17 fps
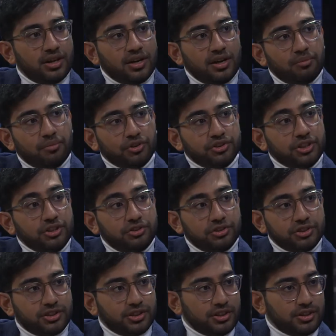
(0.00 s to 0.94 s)
most
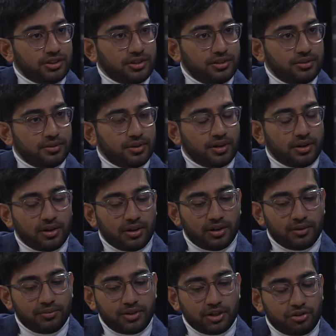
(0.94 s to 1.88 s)
interesting
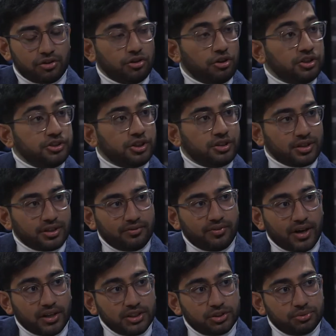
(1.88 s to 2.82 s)
technological
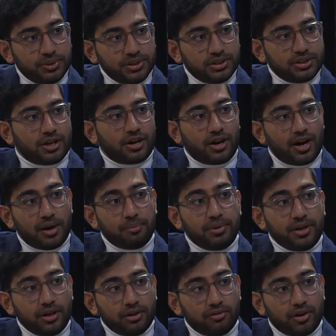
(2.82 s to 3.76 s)
advancements that are
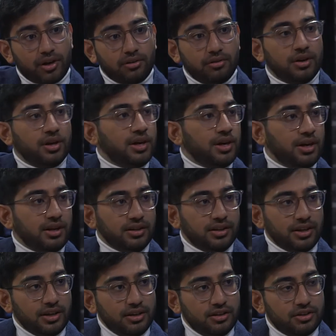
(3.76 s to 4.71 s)
happening around in
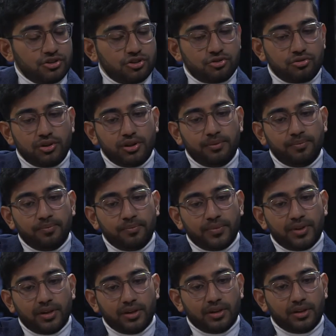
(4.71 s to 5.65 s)
the industry,
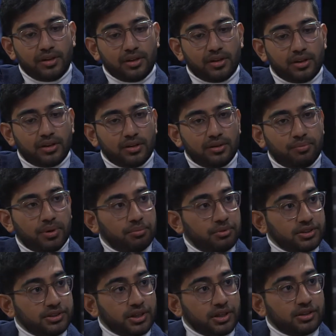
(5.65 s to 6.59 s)
in the
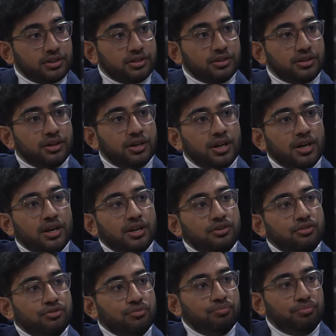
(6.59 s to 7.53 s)
public sector,
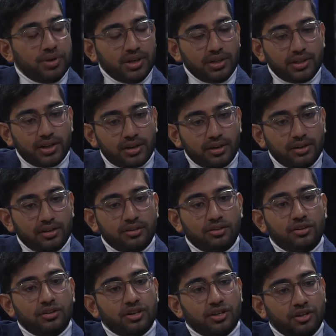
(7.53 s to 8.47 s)
to bring that in
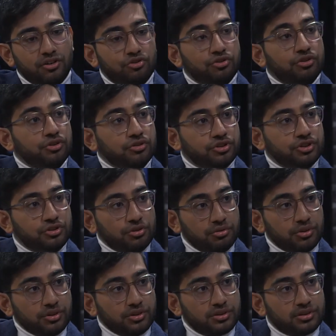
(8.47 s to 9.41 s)
and introduce
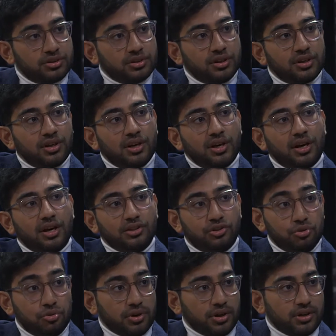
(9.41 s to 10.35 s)
students
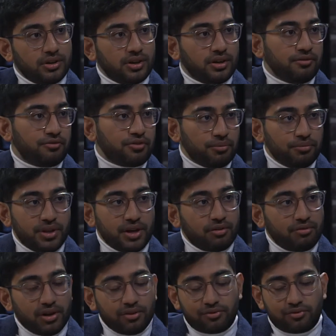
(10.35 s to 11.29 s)
to it. And from there,
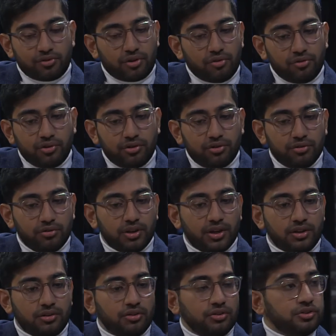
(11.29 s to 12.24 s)
we have grown to
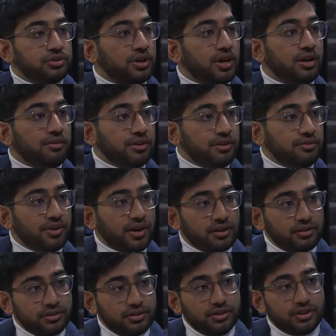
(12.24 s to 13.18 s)
like also having
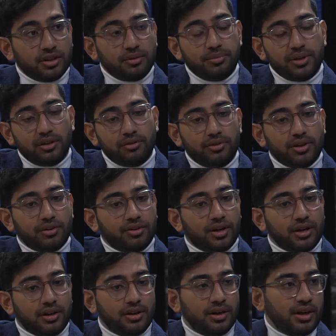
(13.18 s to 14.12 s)
faculty come in. We have
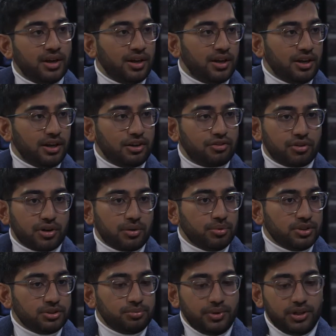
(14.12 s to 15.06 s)
had incredible
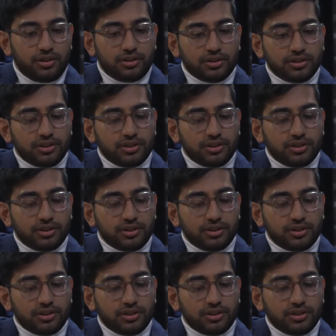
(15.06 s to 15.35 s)
speakers,